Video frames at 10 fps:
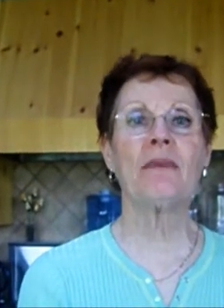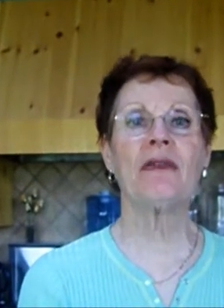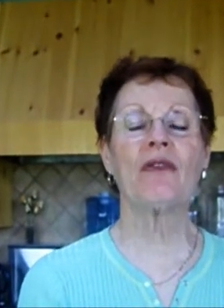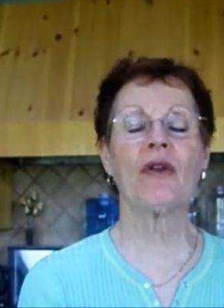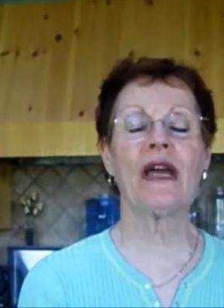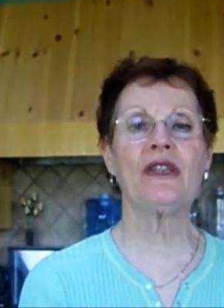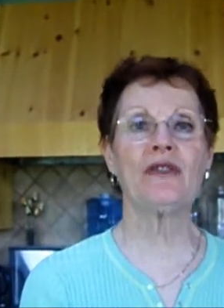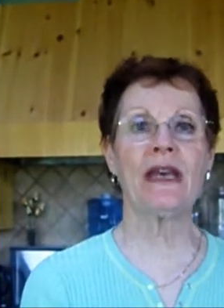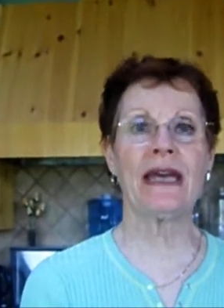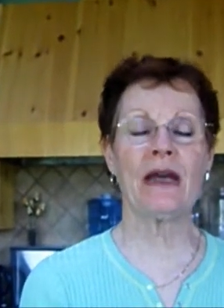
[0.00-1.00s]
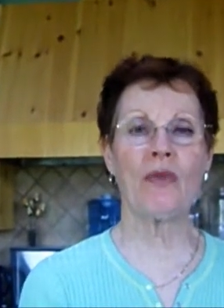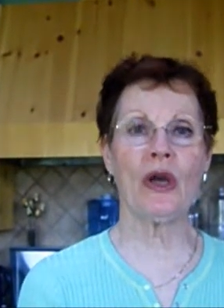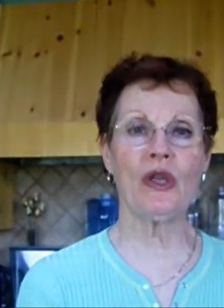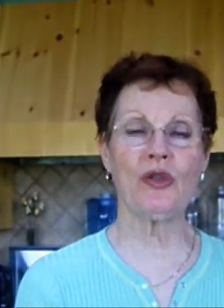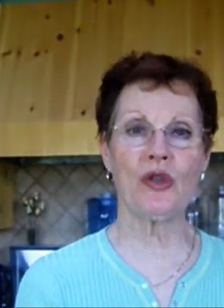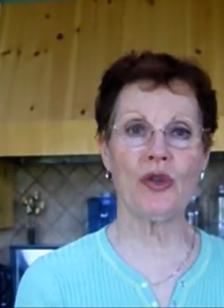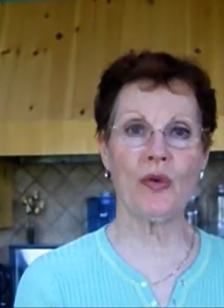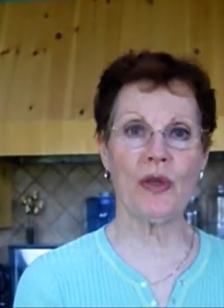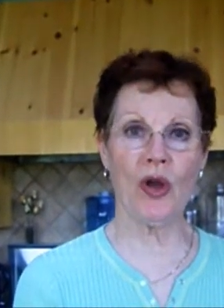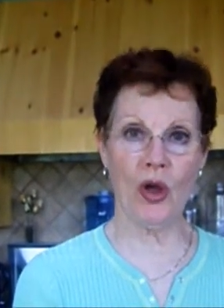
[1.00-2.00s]
before I do that, I want you to
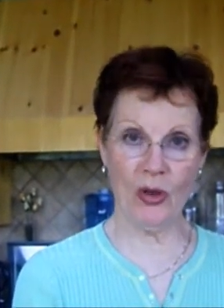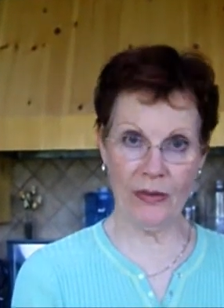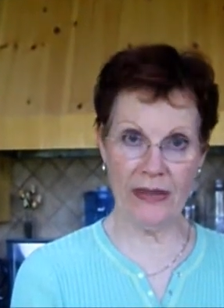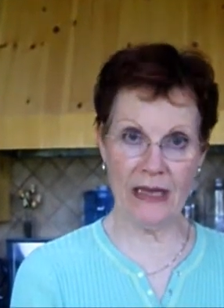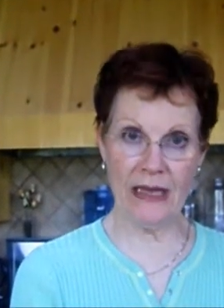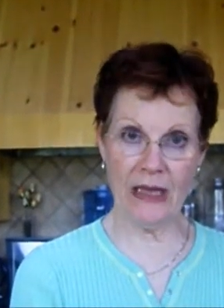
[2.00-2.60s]
know that all the